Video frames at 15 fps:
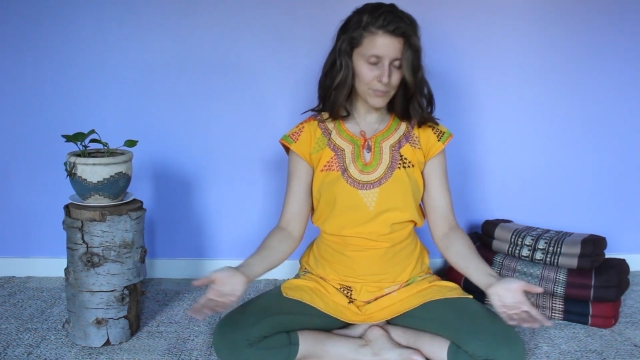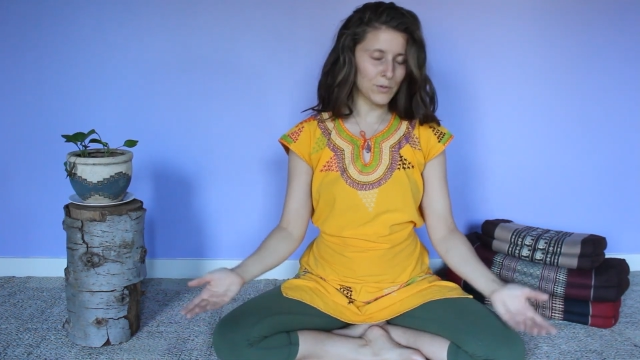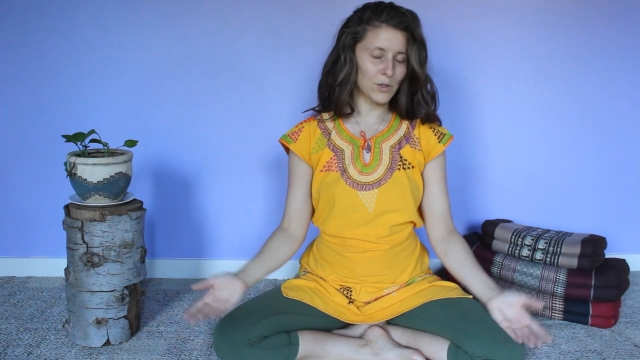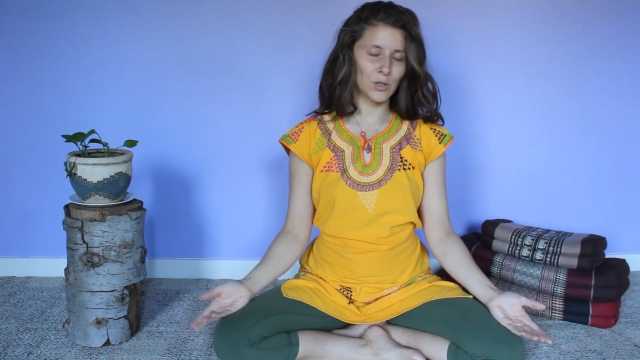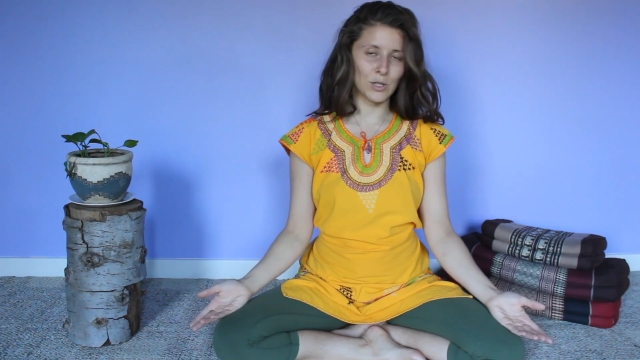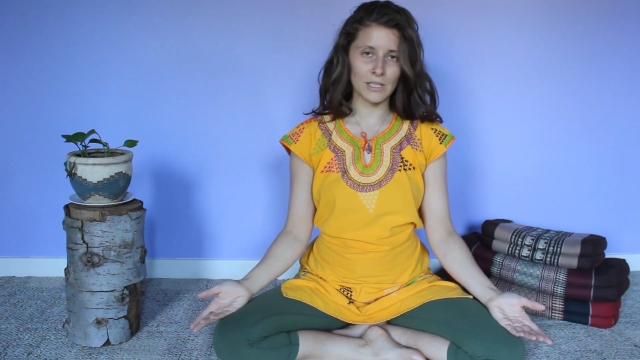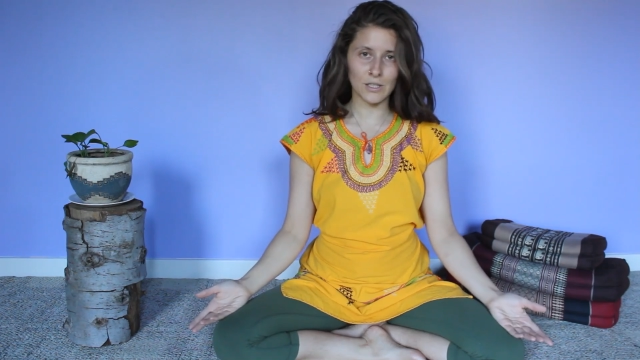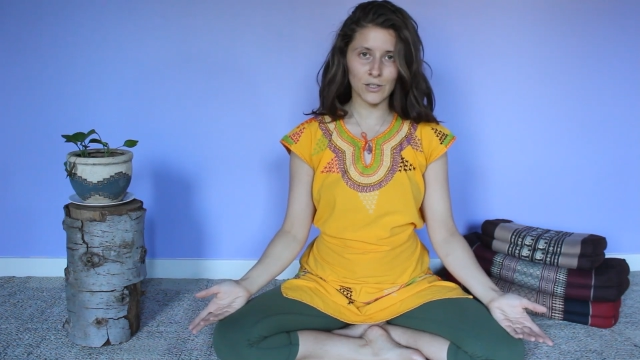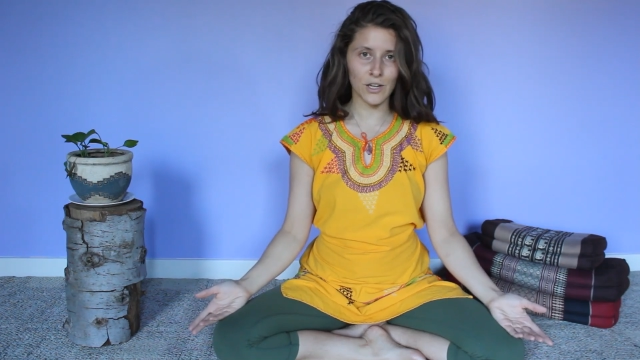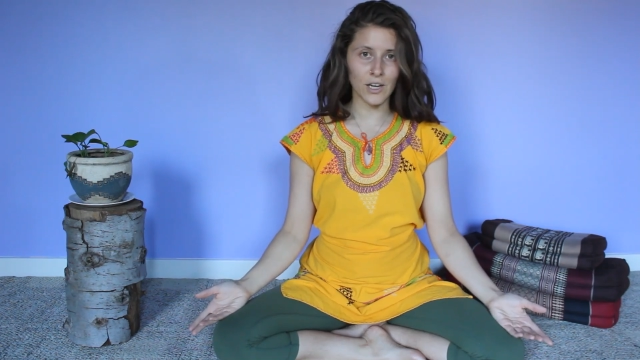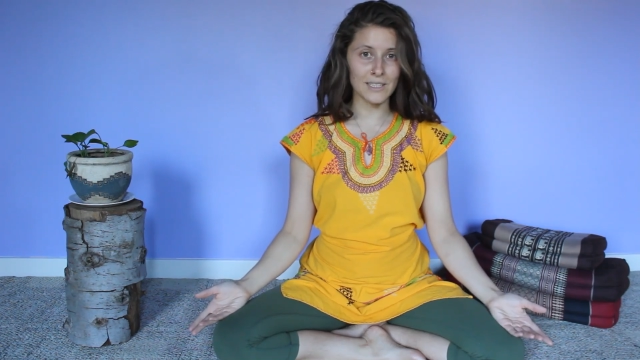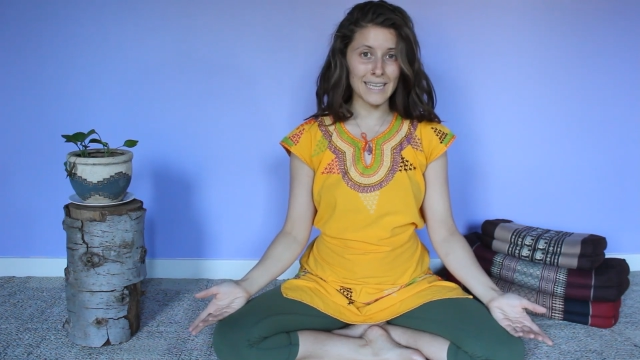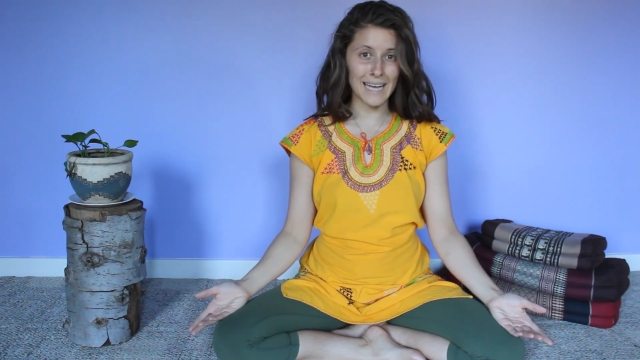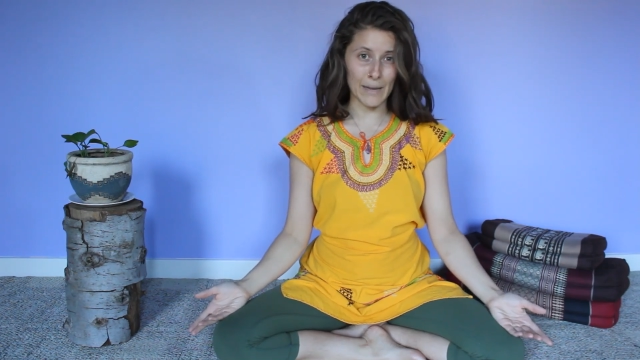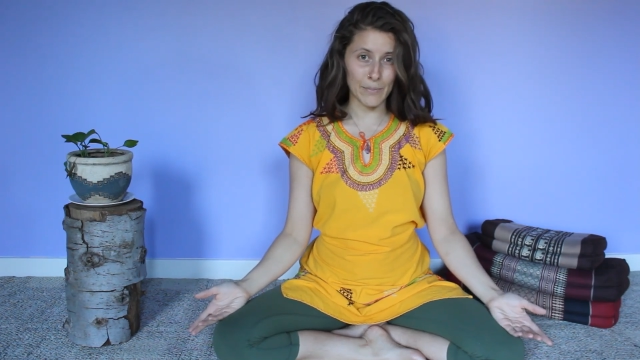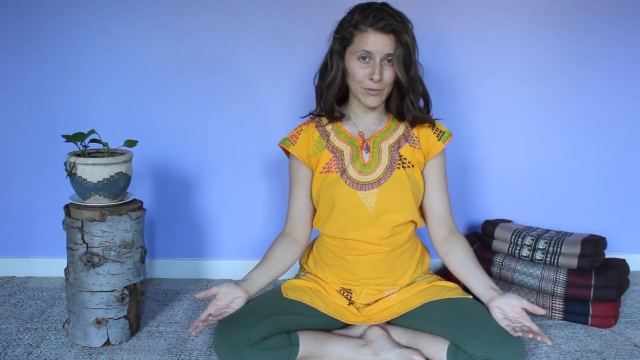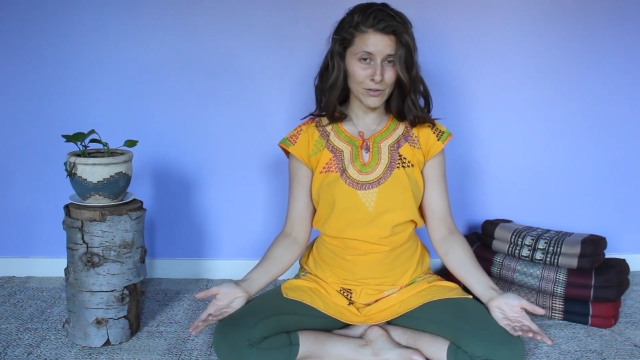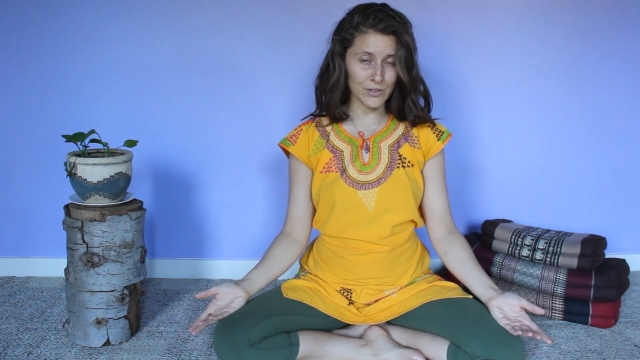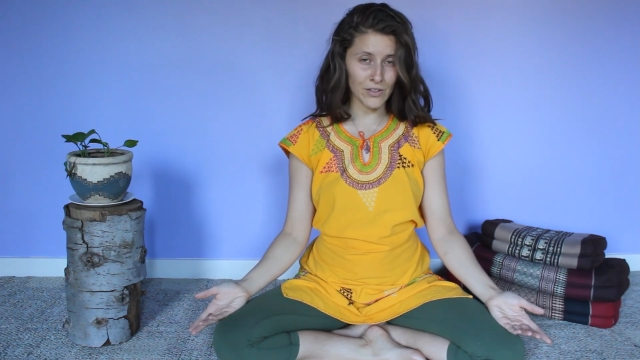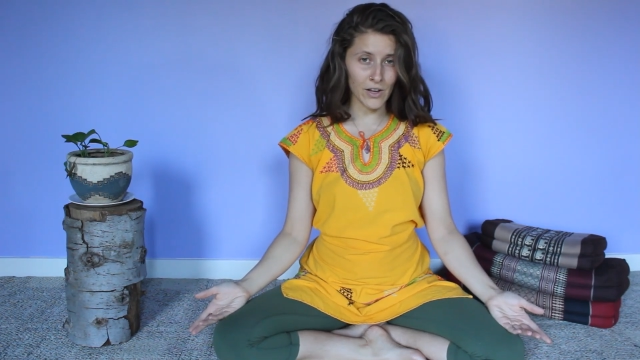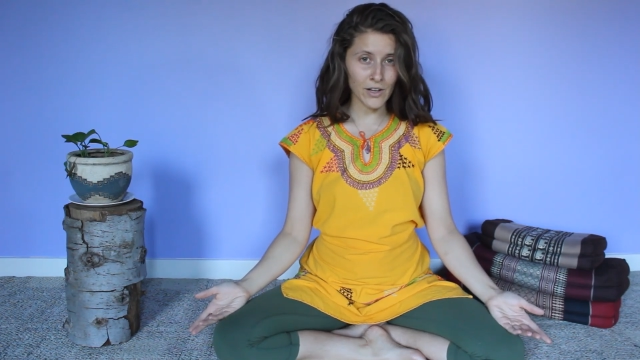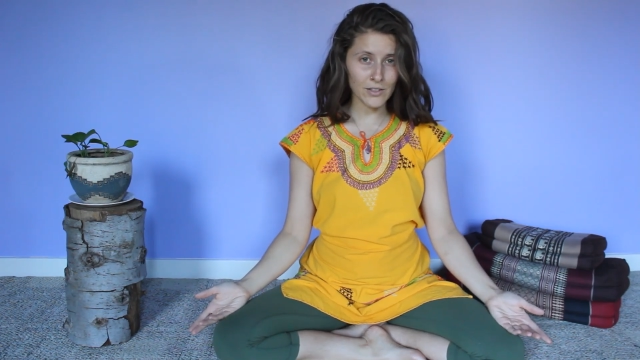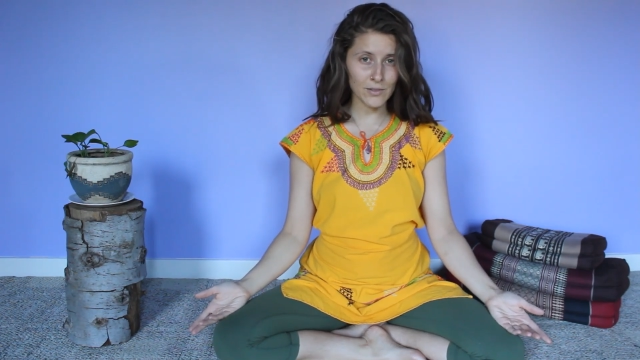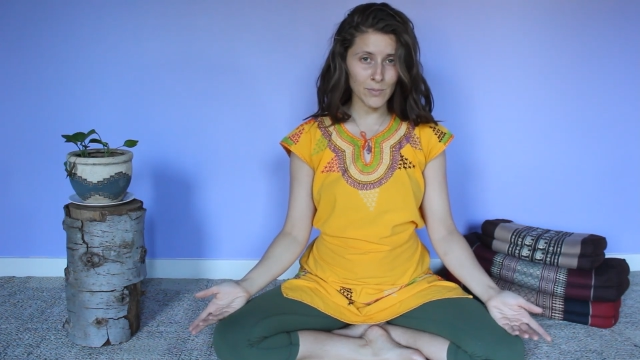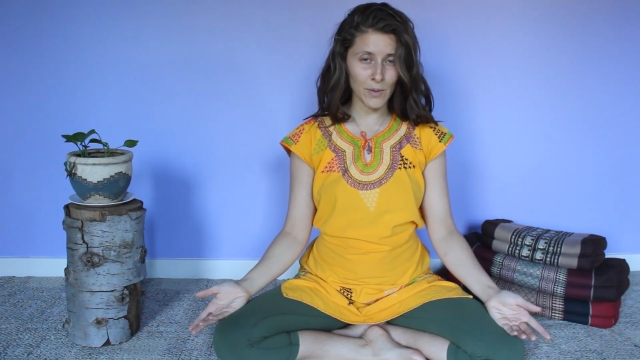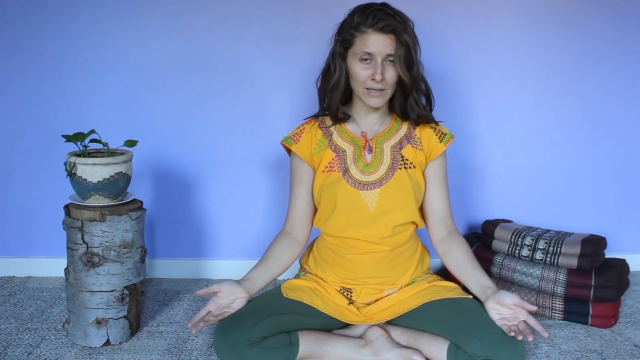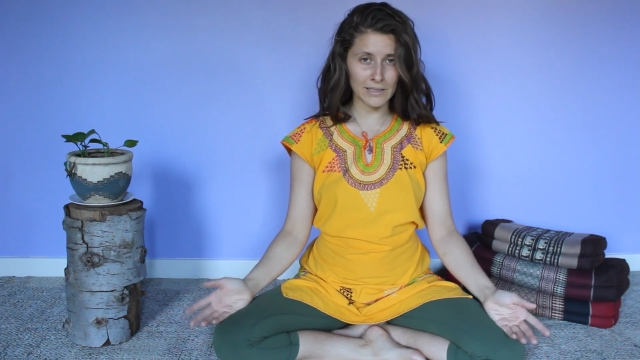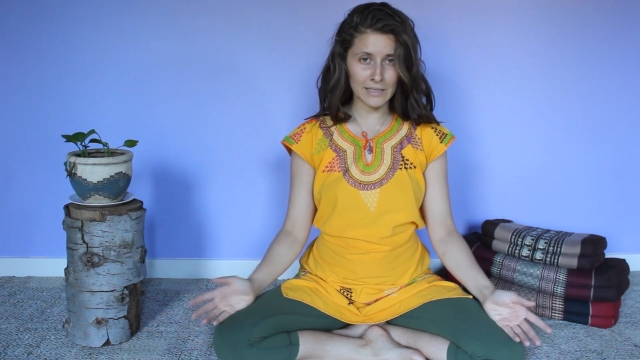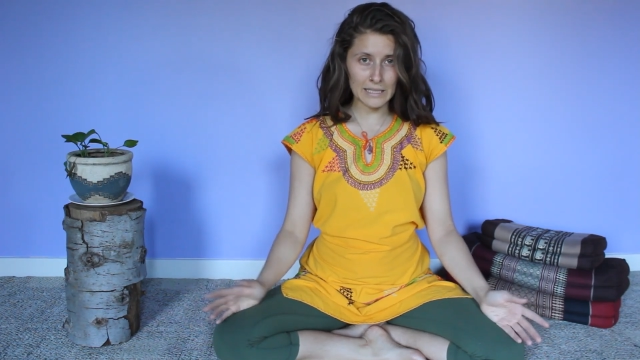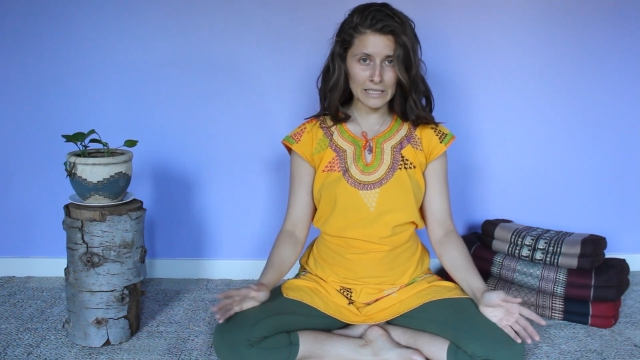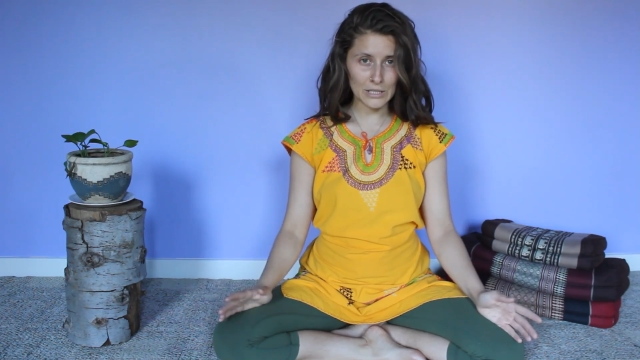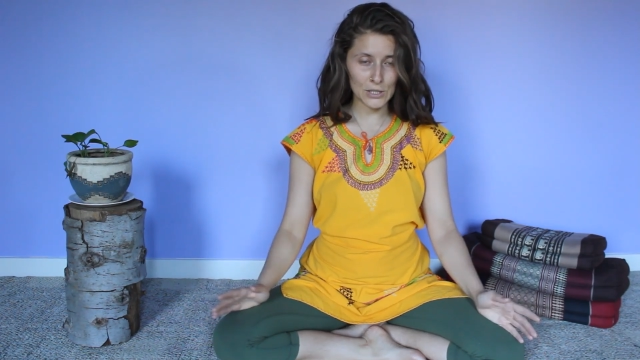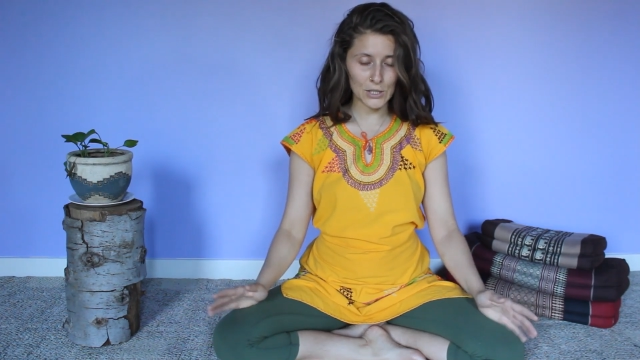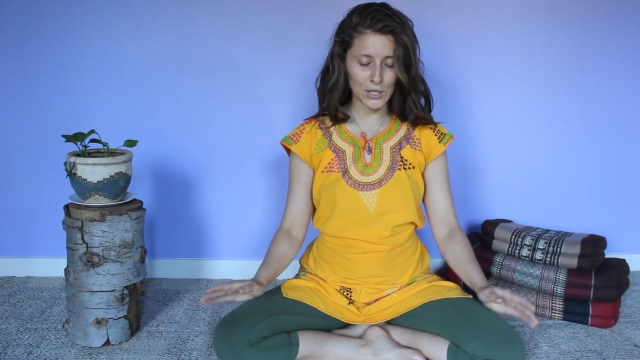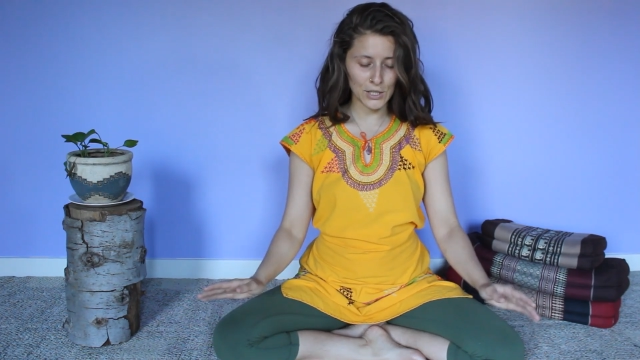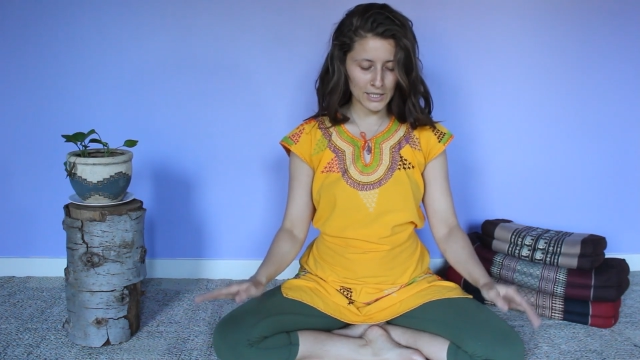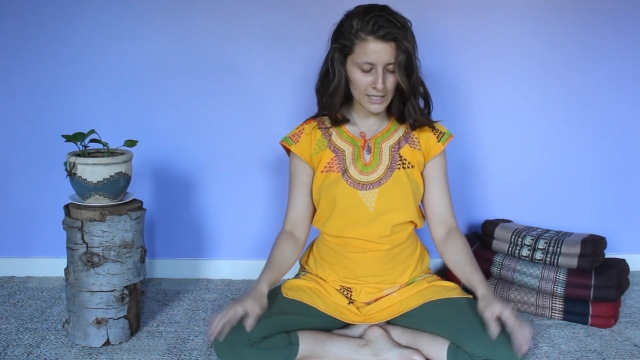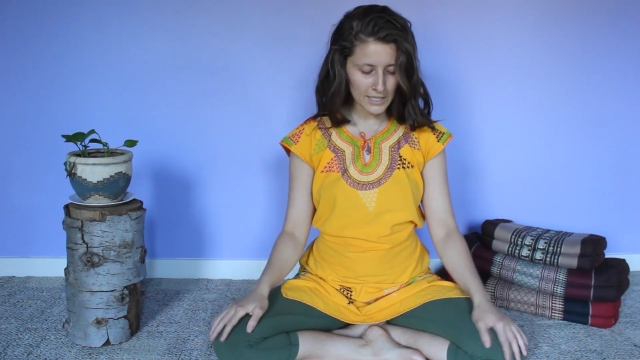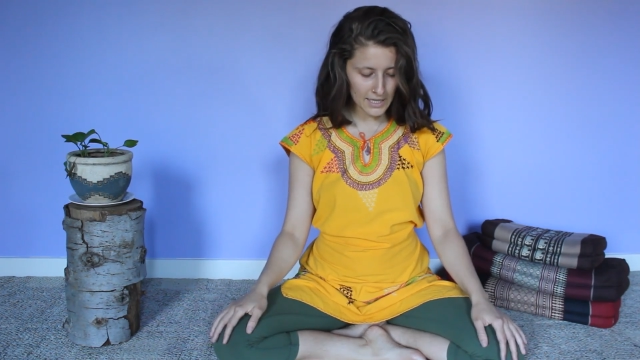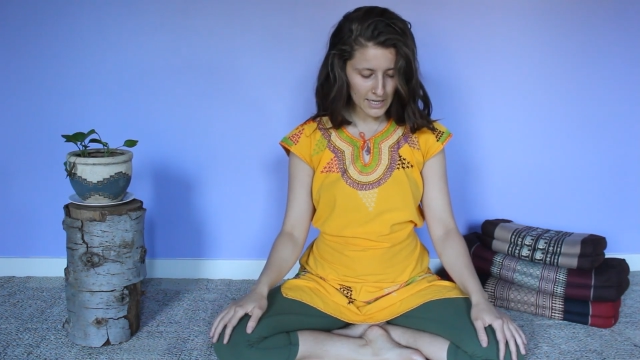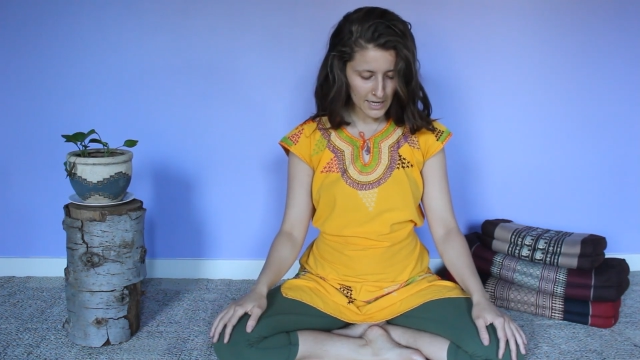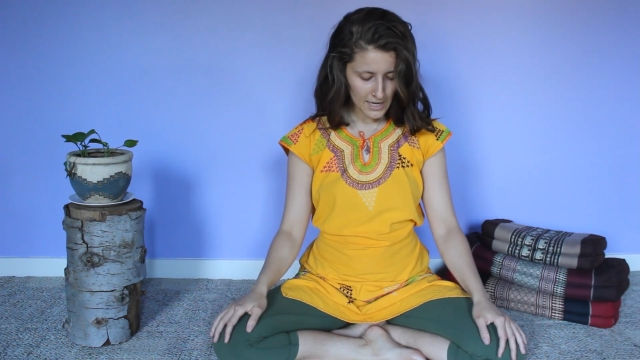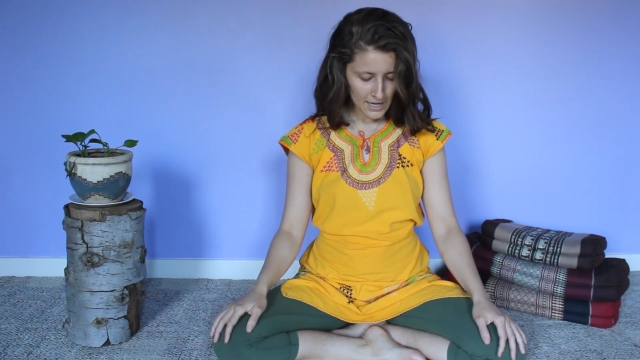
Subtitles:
crisscross applesauce, back to kindergarten.